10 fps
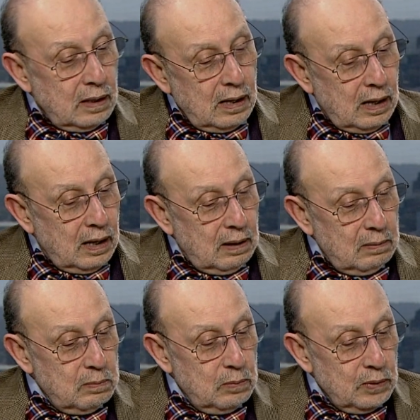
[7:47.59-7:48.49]

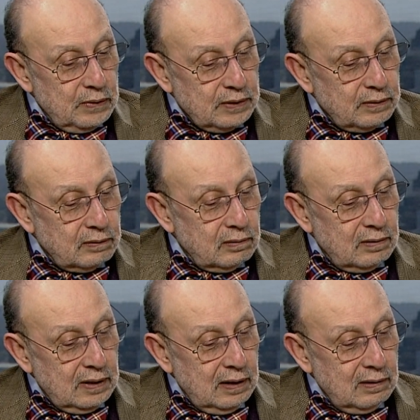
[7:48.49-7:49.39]
Not
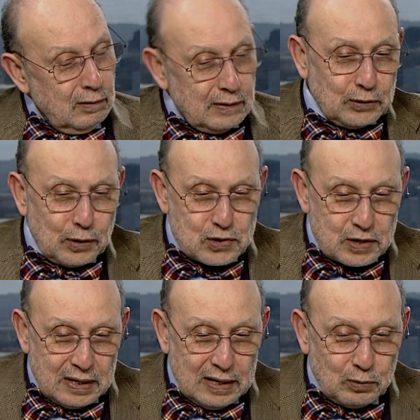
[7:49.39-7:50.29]
the
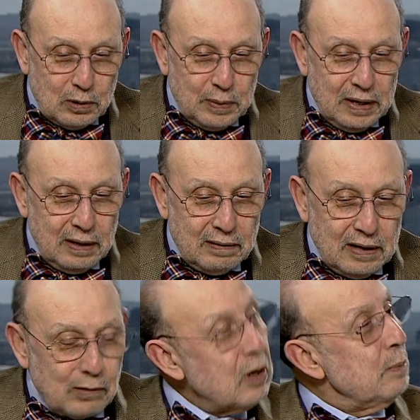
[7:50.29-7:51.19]
Treasury, it will be
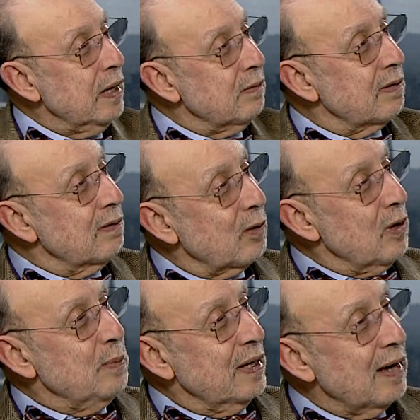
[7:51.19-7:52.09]
the Royal Mint. The
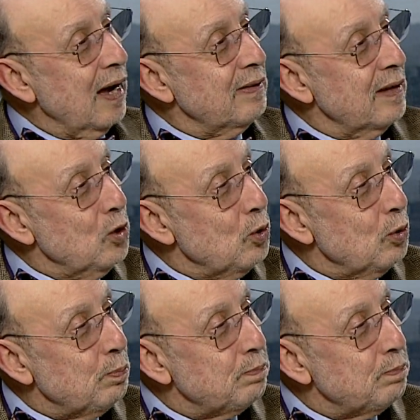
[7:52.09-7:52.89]
Royal Mint had the new